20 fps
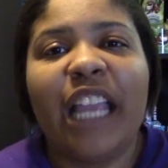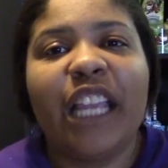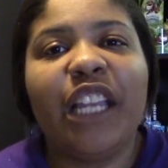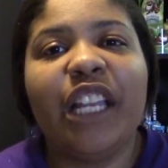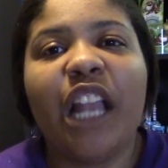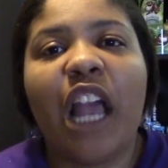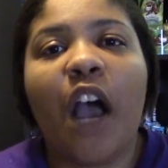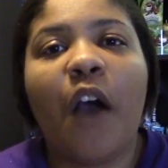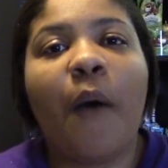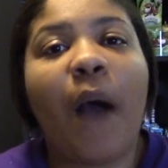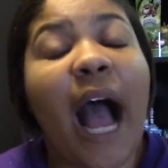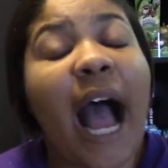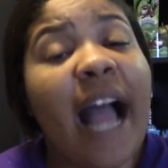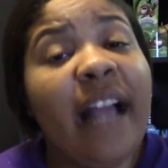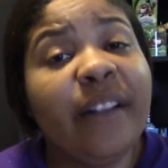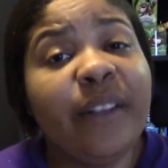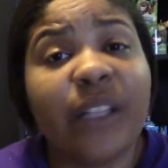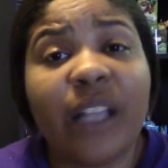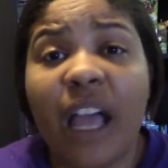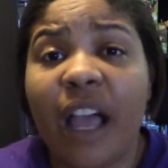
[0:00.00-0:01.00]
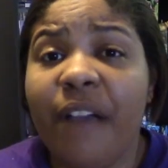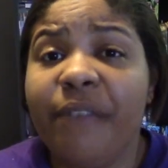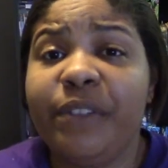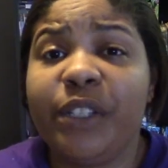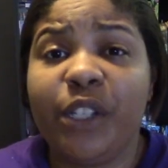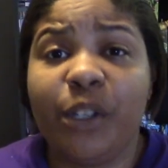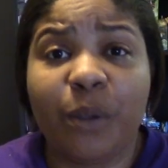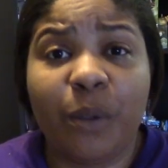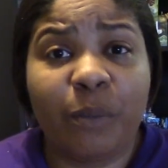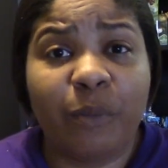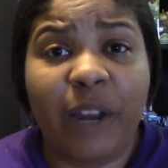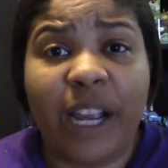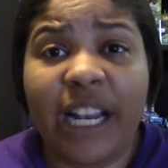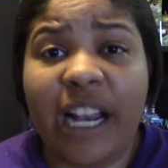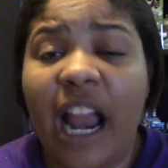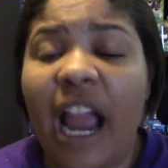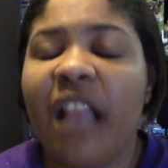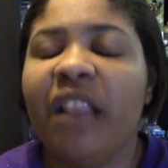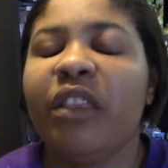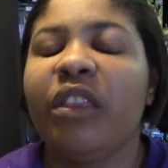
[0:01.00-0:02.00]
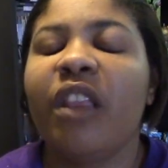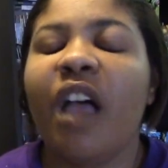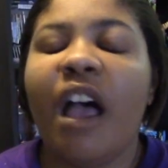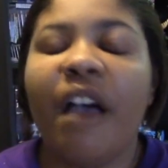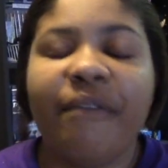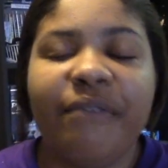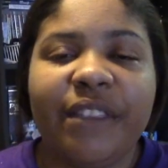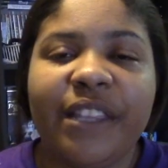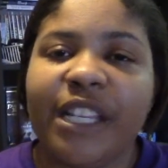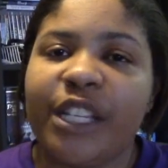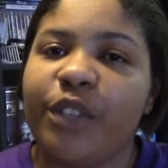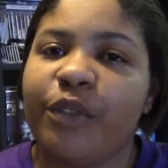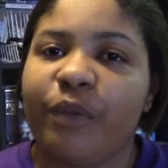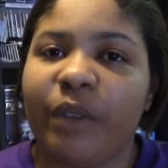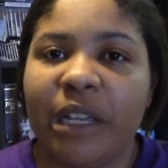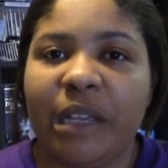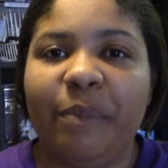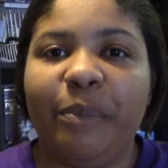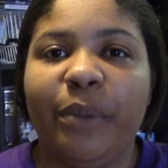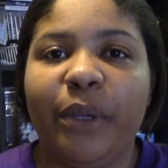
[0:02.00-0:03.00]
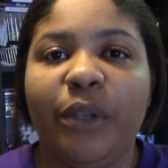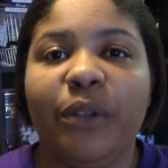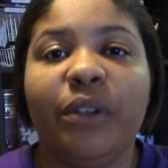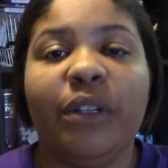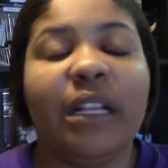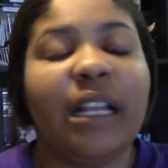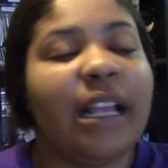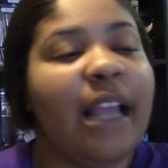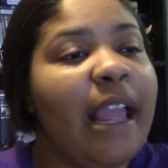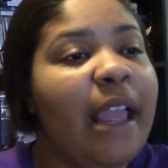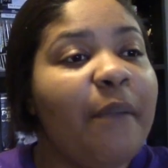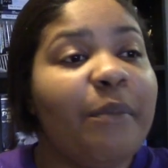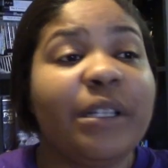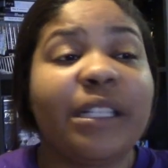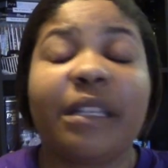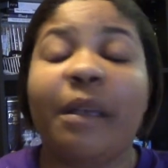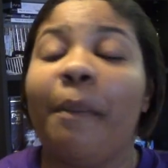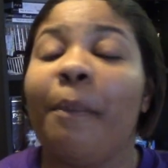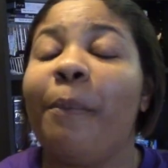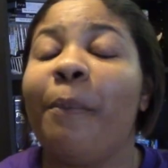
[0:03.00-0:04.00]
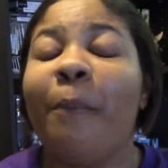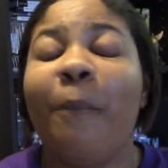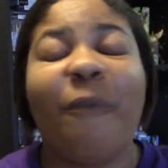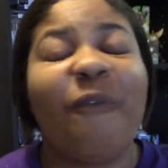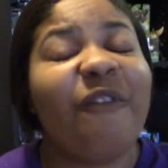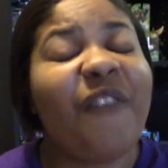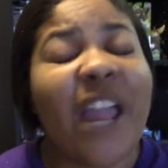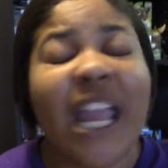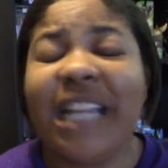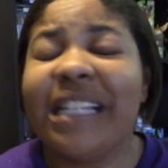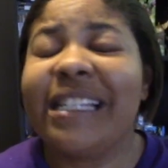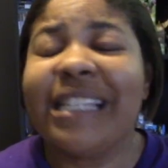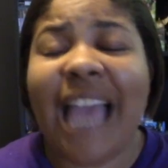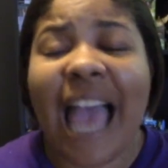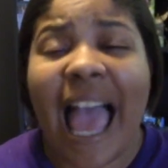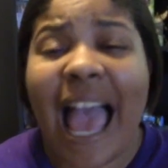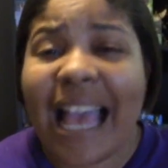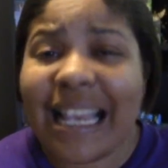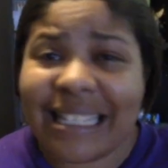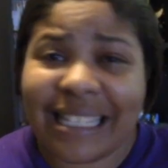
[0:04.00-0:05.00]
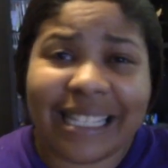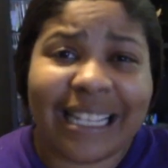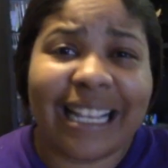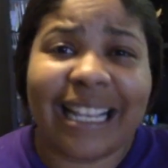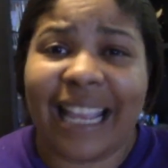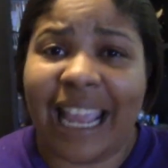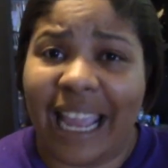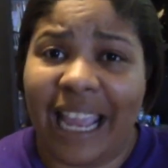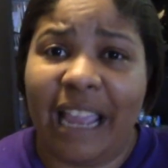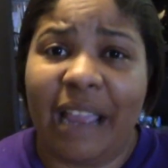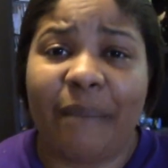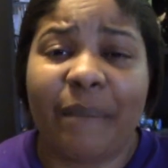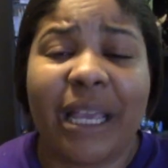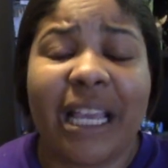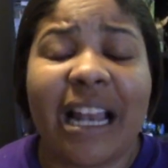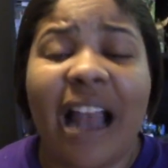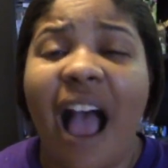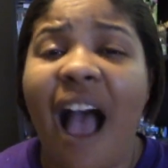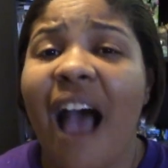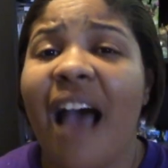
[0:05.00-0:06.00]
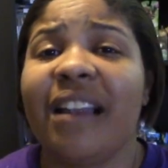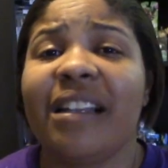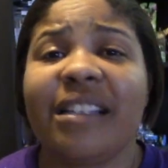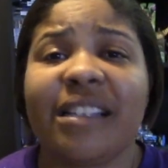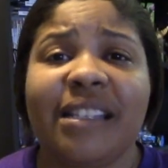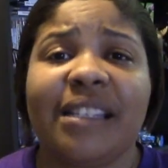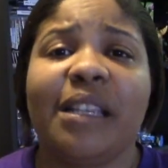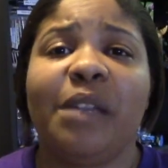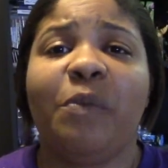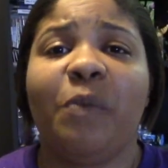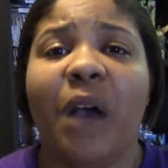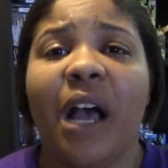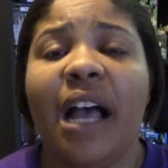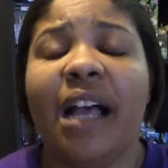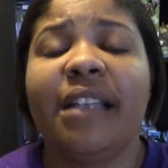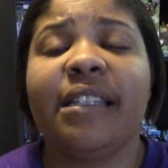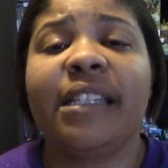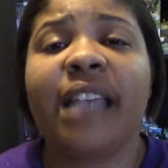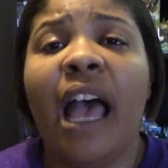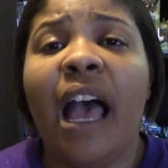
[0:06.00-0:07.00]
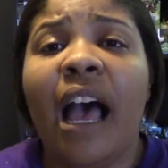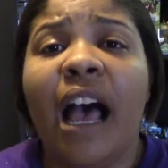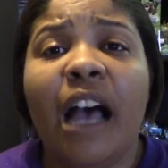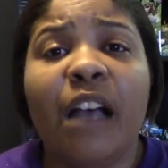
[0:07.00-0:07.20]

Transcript: You know, I love Tomb Raider. I love this reboot. It was a fantastic game. It honestly was.